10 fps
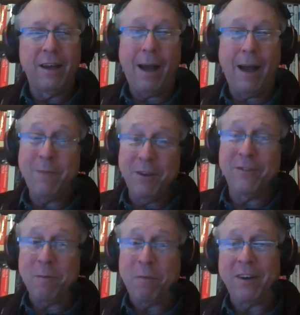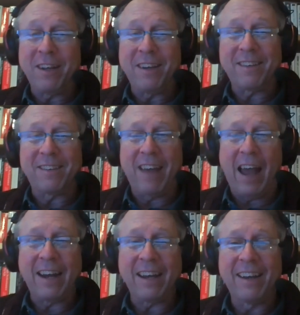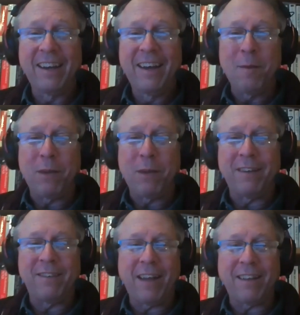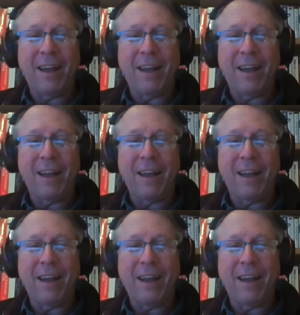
I'm usually pretty ecstatic because that